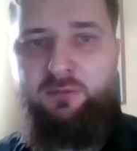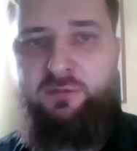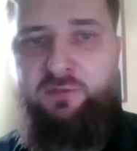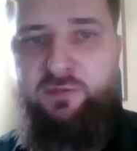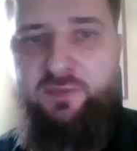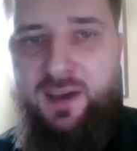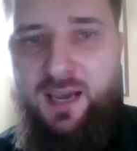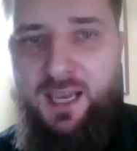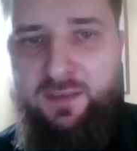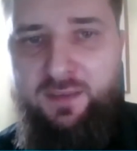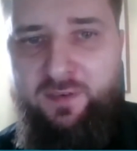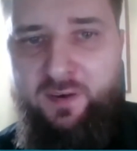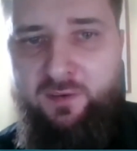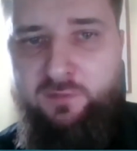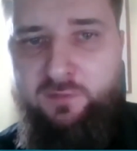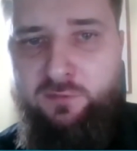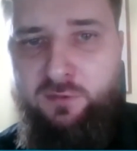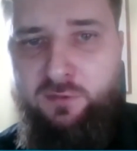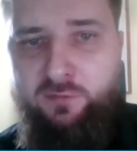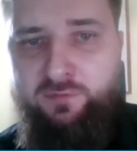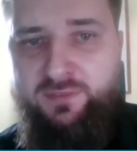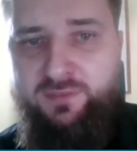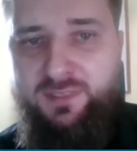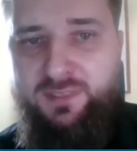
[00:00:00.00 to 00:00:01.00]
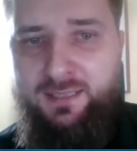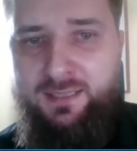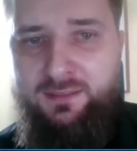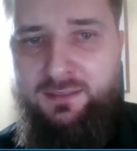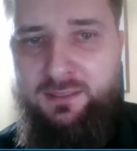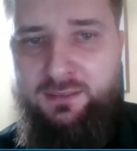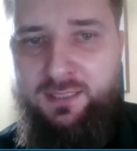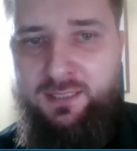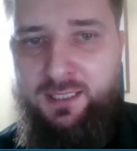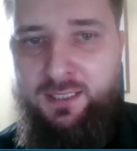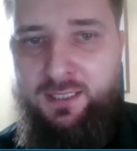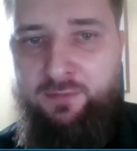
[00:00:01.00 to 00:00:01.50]
5 out of 10
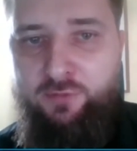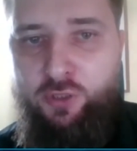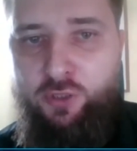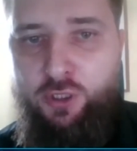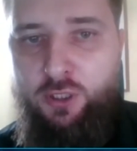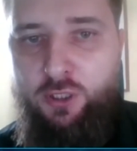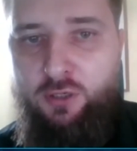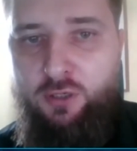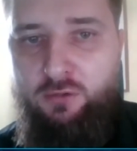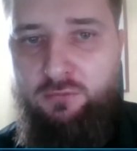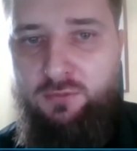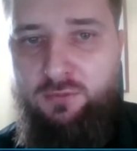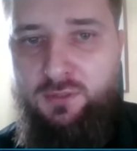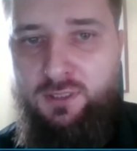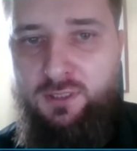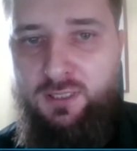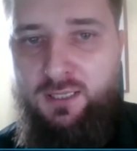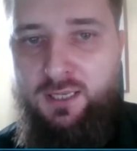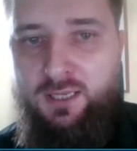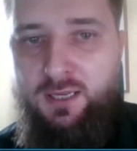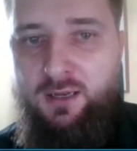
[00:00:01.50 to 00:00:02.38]
that I have shown